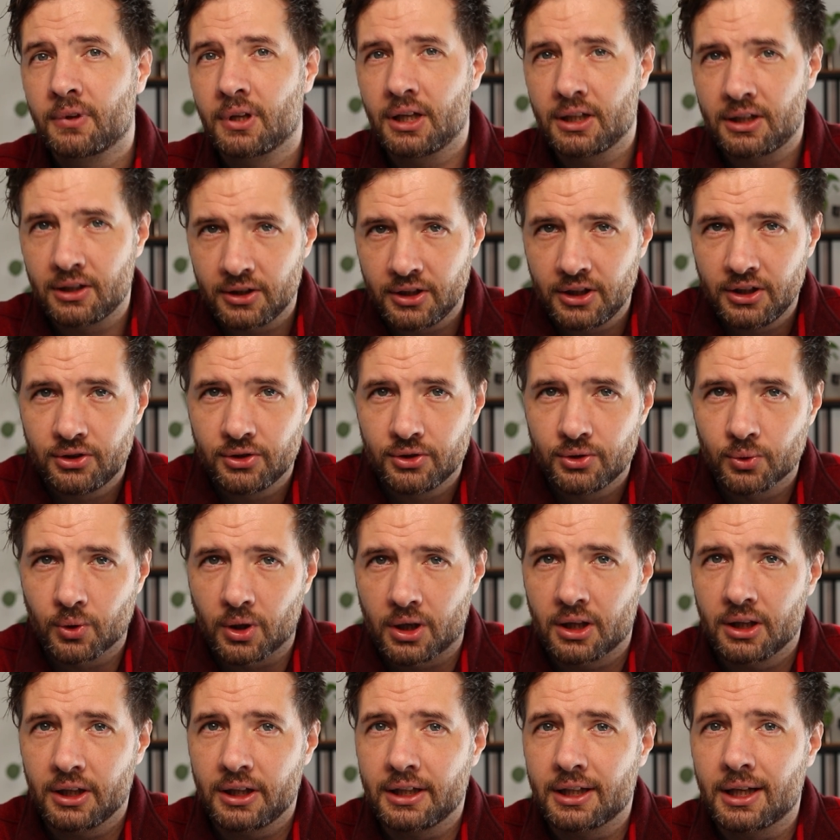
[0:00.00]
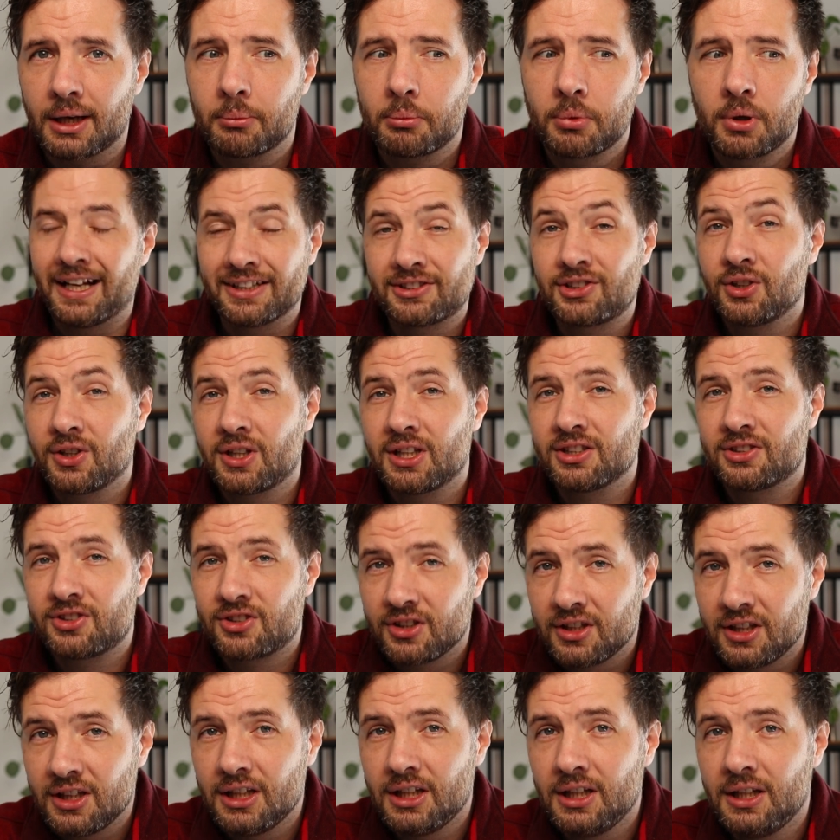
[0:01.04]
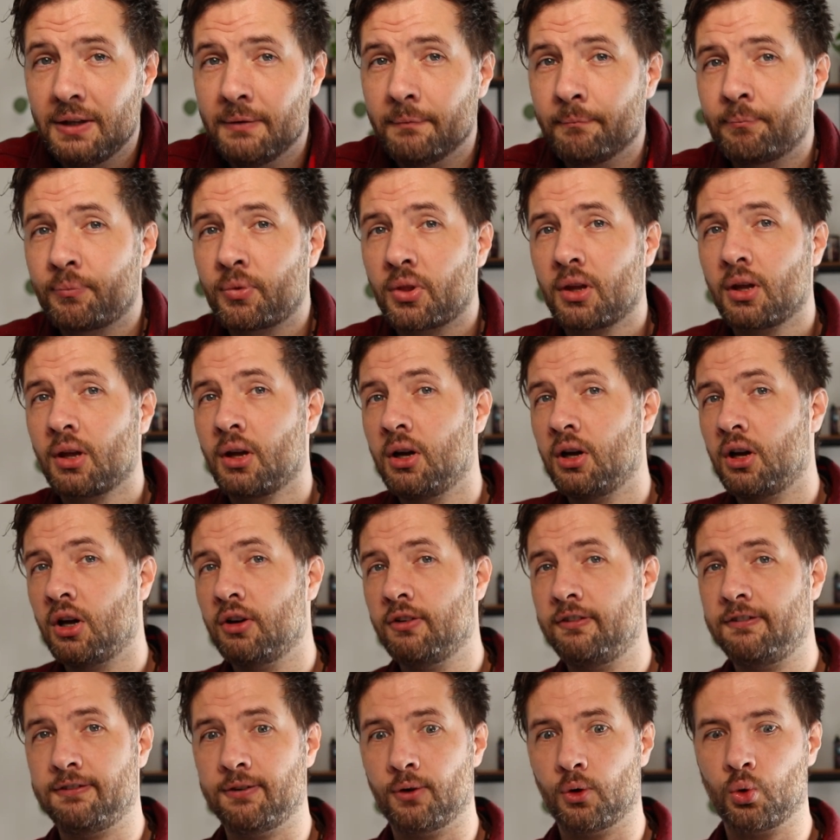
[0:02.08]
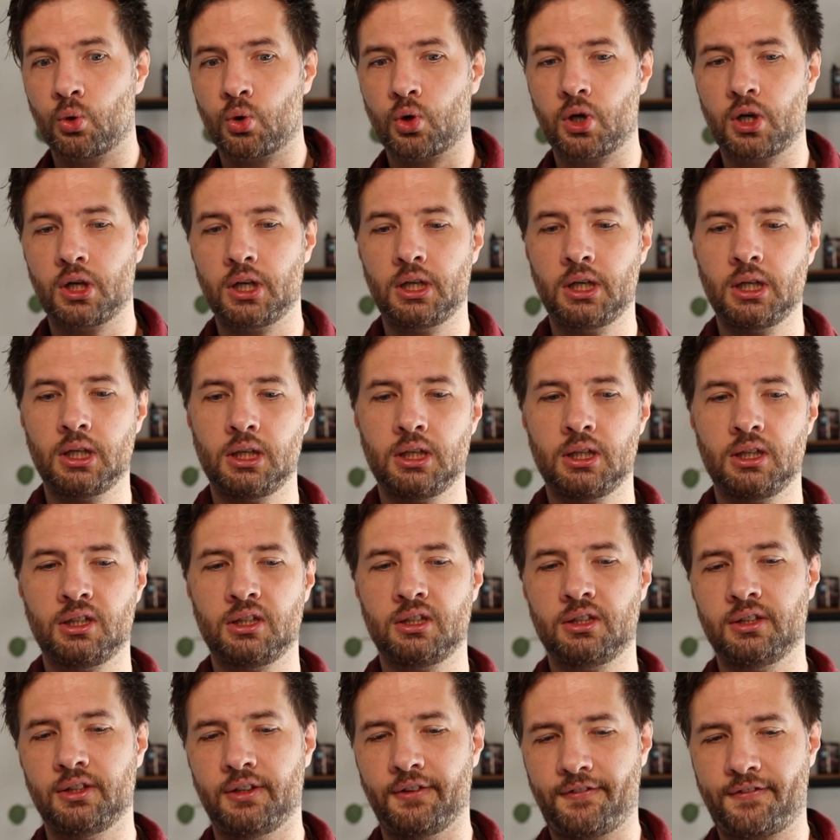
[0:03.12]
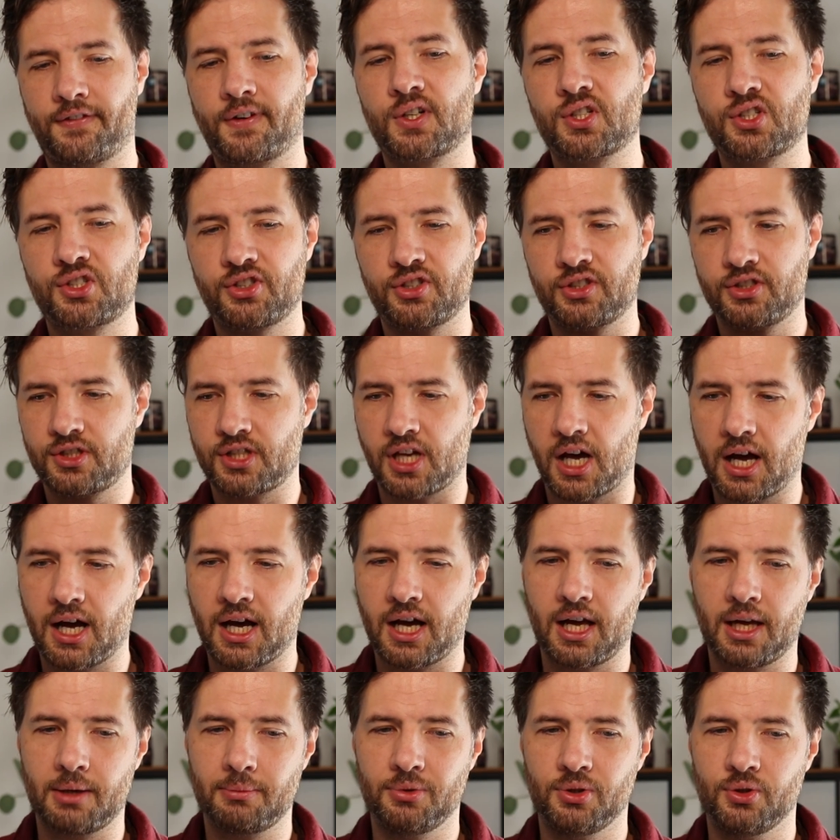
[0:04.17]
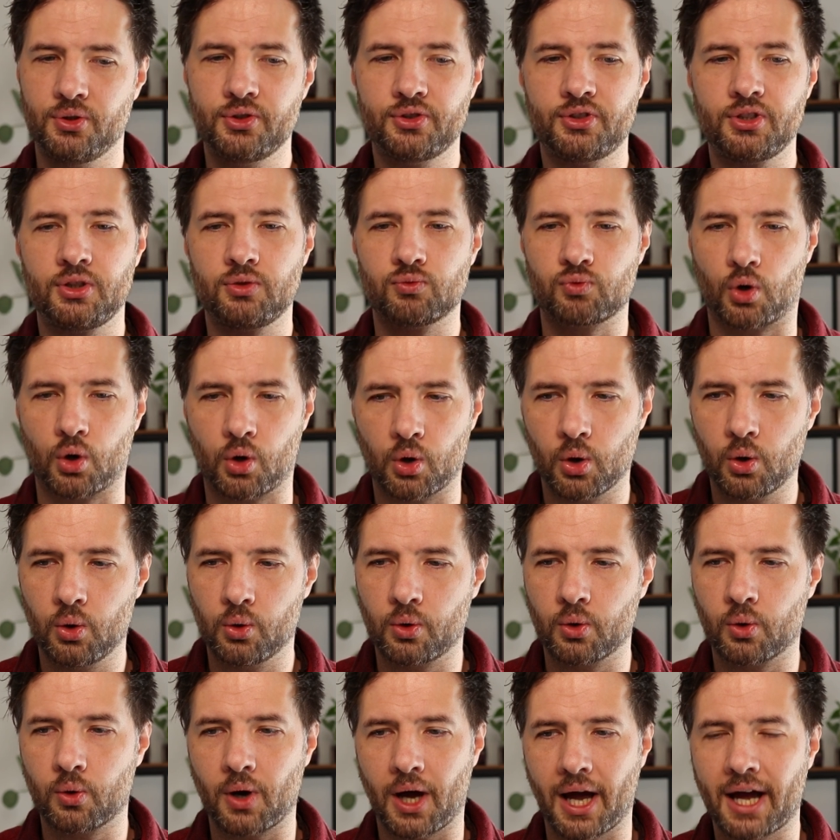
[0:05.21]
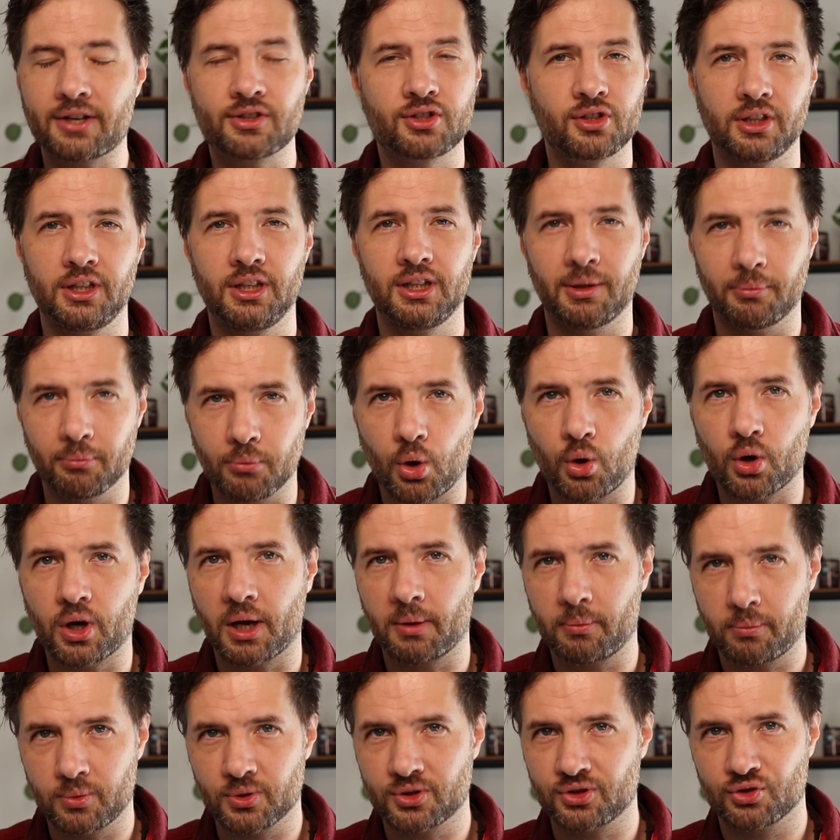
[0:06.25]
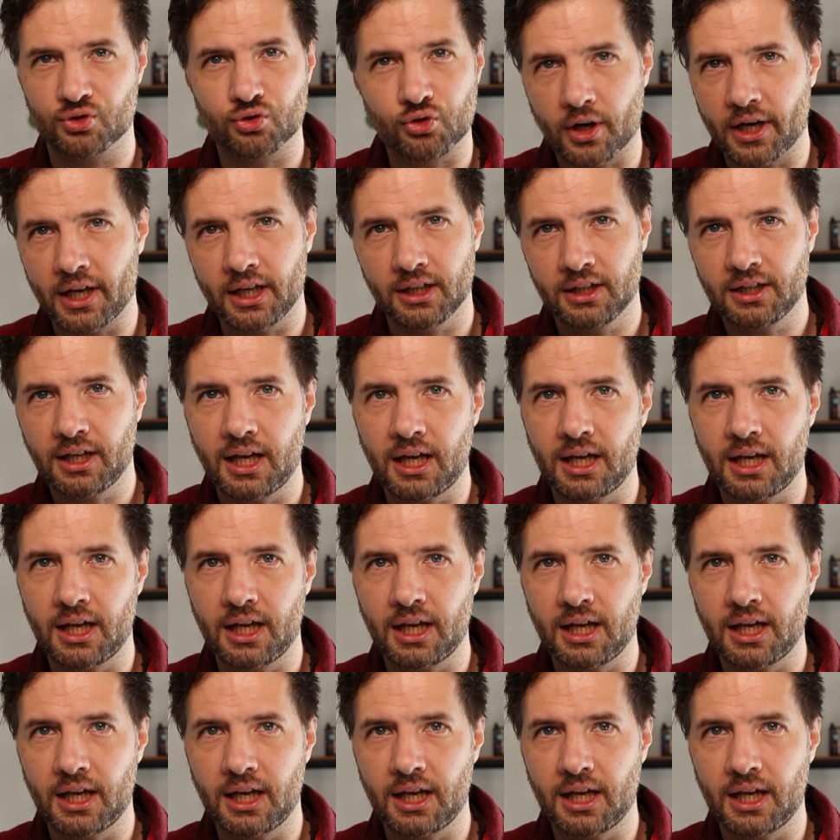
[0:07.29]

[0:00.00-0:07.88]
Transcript: gonna need to do a cleanup. As you can see, for the first time using Rokoko, actually the mockup was great.